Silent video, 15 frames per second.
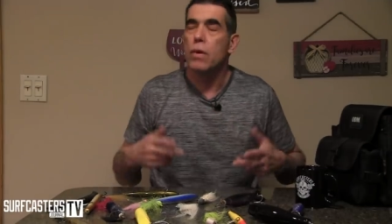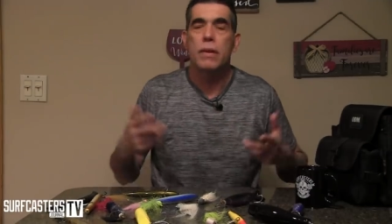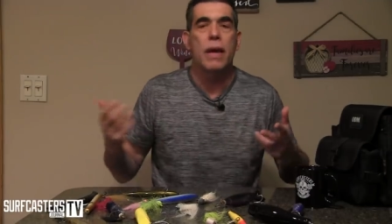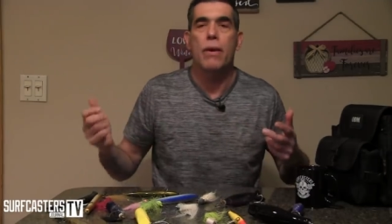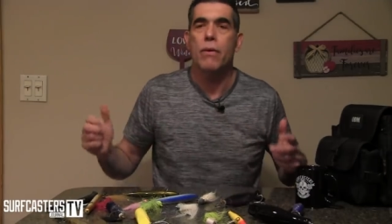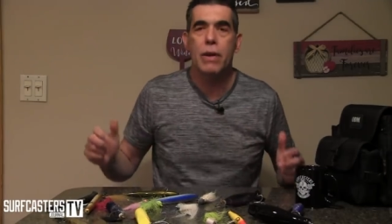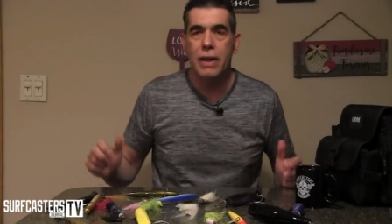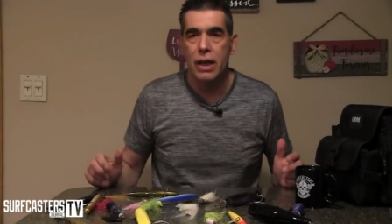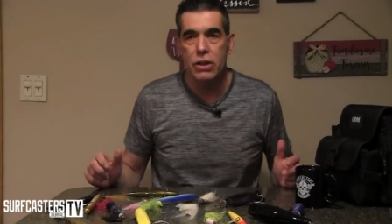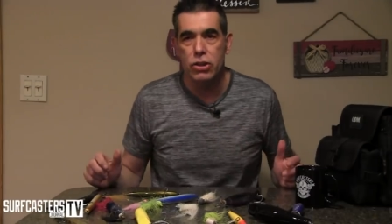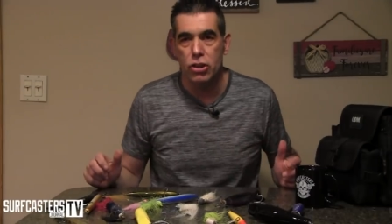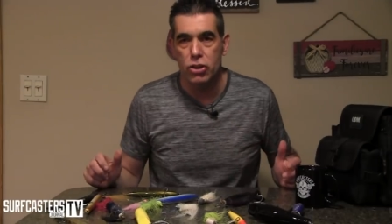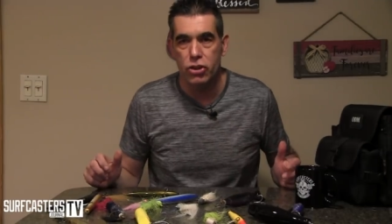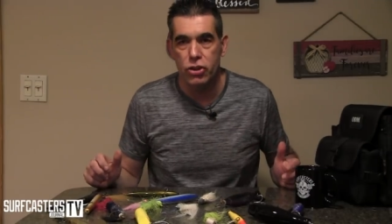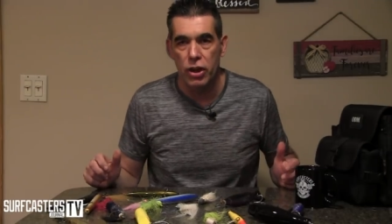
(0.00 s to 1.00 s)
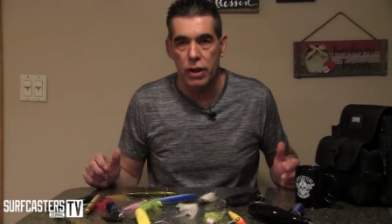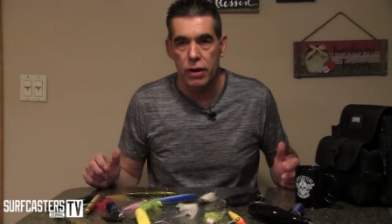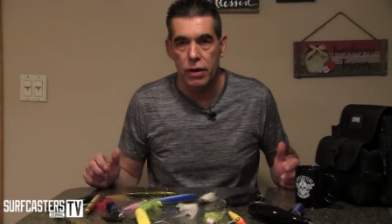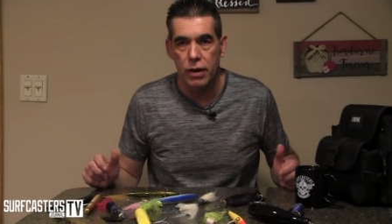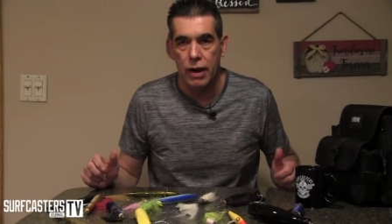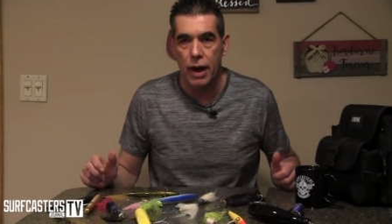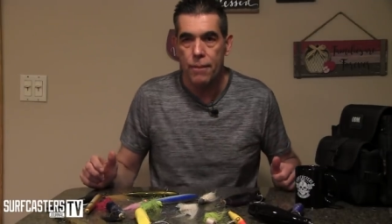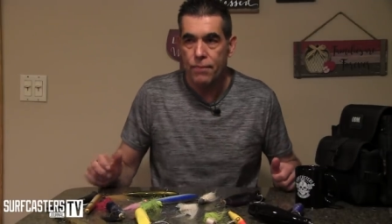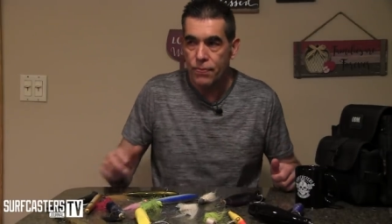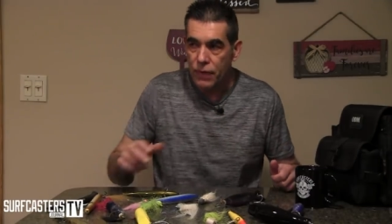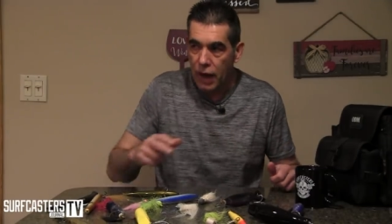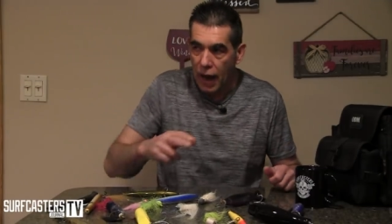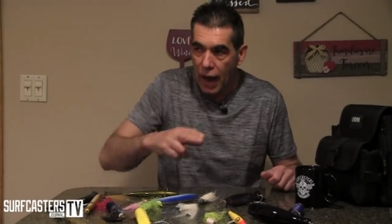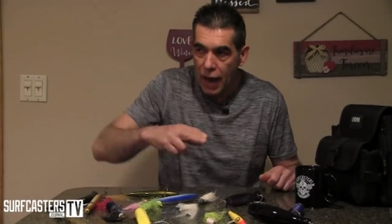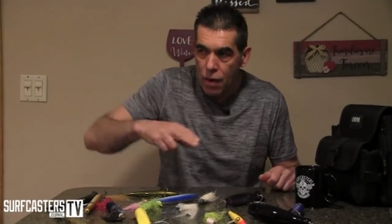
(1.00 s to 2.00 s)
They weren't catching shit, okay?
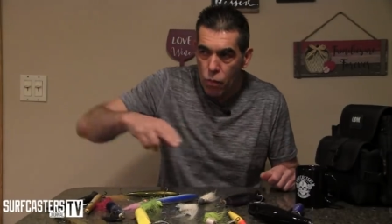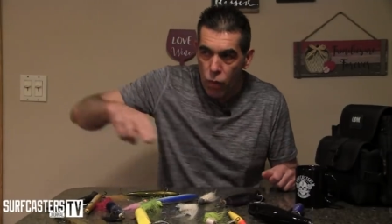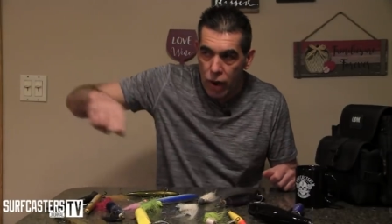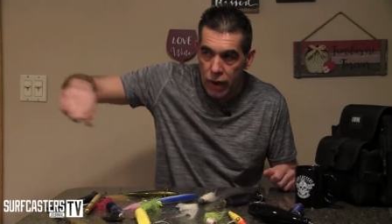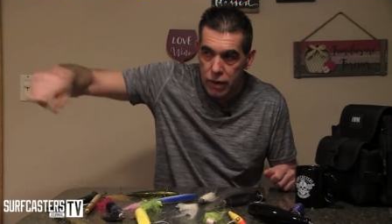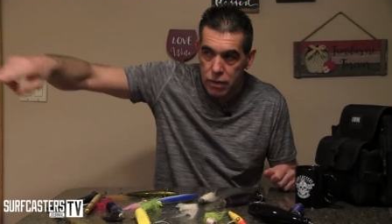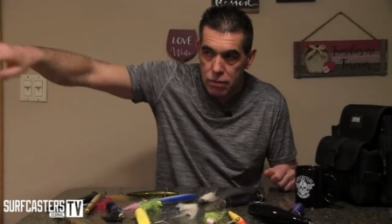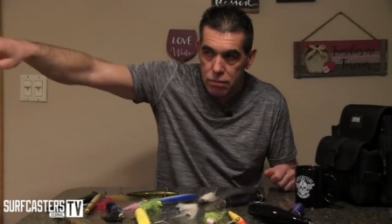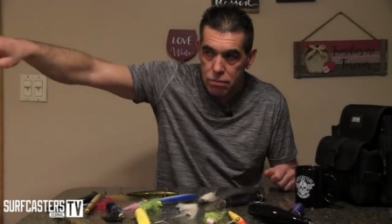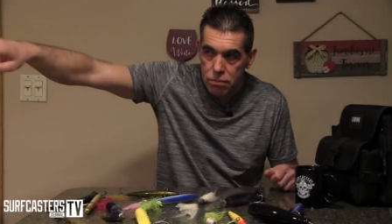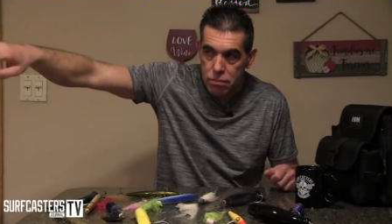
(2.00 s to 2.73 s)
I went one